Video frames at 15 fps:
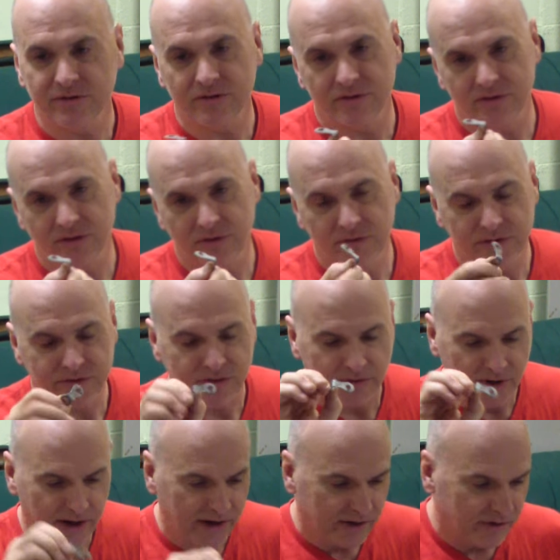This is the original
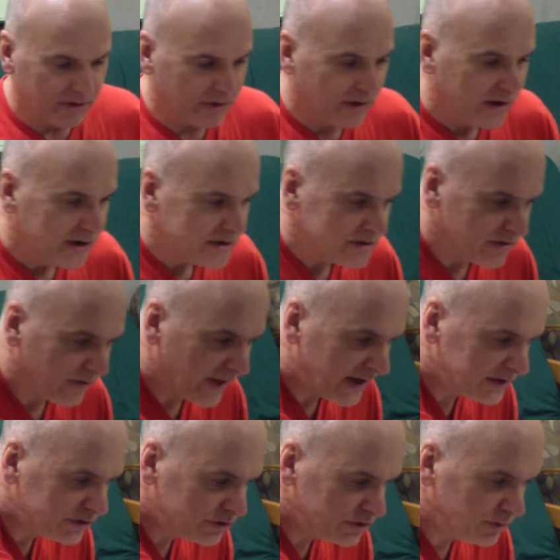anchor. So
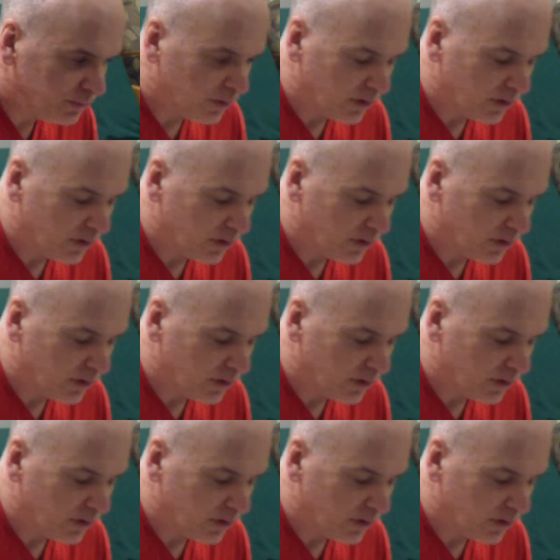that should